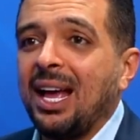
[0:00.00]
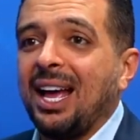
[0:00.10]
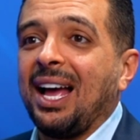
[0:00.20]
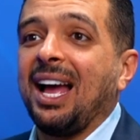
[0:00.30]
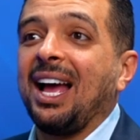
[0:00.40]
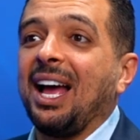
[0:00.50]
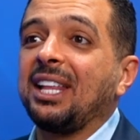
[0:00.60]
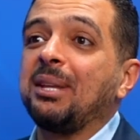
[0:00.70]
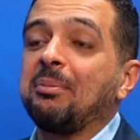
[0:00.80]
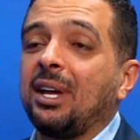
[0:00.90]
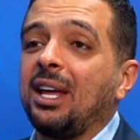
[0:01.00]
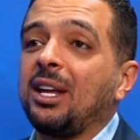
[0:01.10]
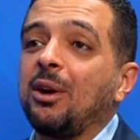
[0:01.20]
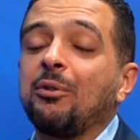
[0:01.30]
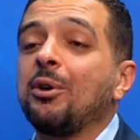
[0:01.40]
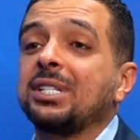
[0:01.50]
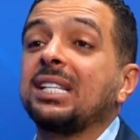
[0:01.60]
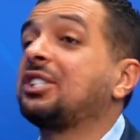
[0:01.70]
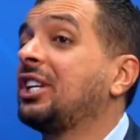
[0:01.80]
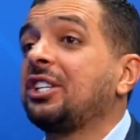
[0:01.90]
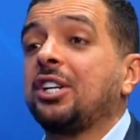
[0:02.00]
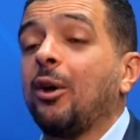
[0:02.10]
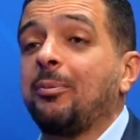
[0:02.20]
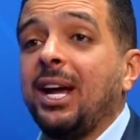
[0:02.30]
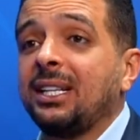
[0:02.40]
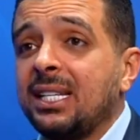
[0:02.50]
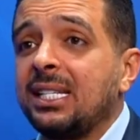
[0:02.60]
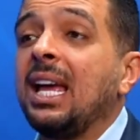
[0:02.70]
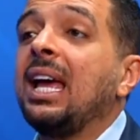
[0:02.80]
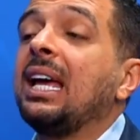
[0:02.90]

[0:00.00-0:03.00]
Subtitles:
at the beginning. Of course, it's changed our practice.